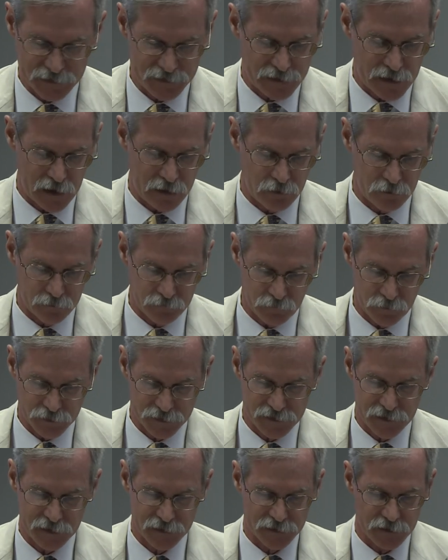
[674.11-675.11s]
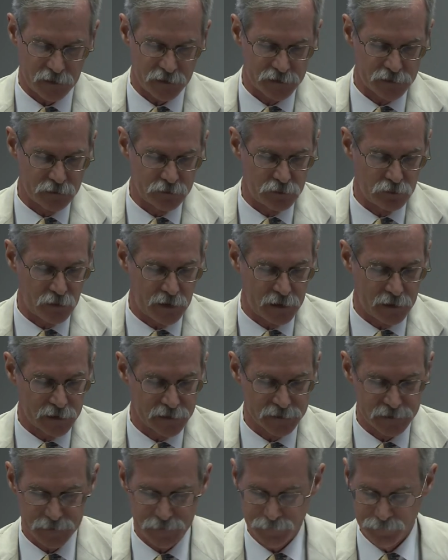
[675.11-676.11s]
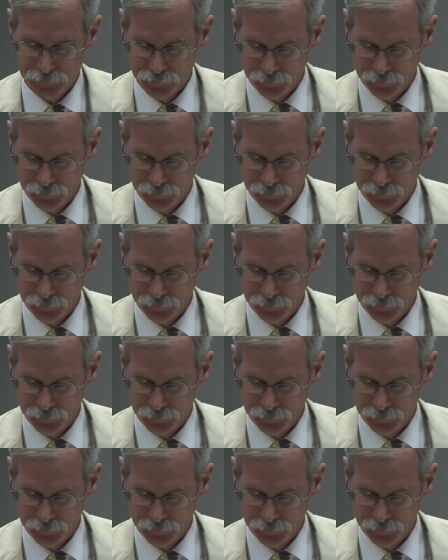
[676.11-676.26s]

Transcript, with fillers: State University is also joining us.